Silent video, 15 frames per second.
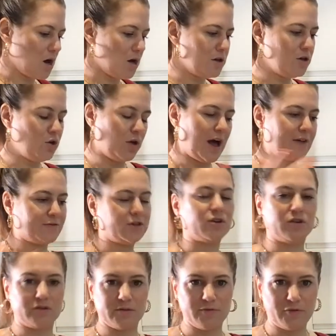you'll have to
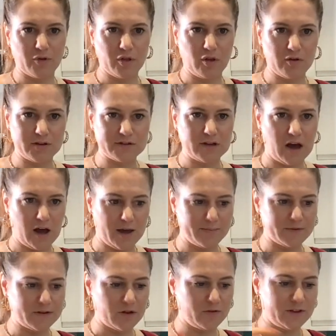cook them for a longer time.
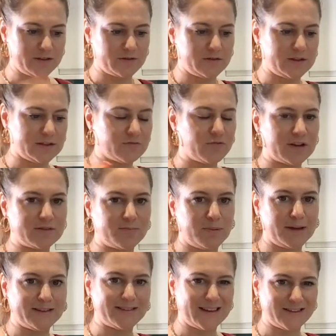So this
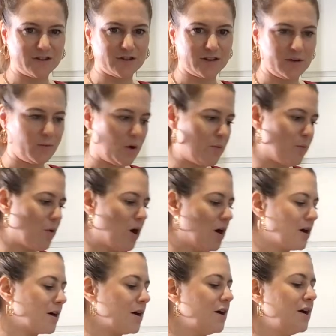recipe essentially won't work.
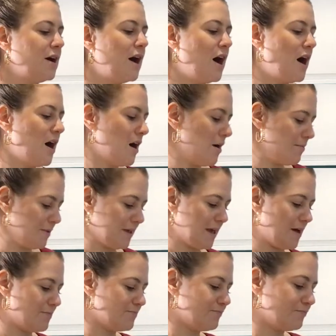But
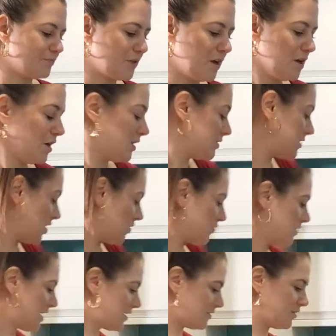yeah, so
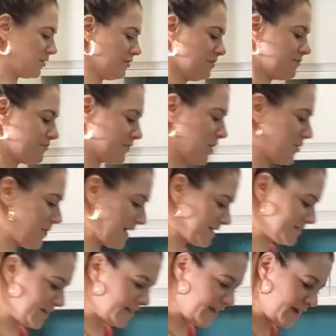they're done. Go back
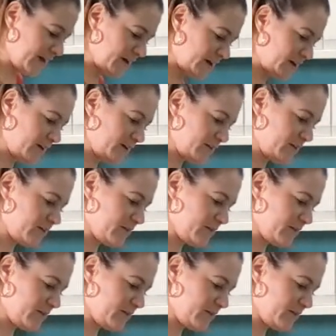to here.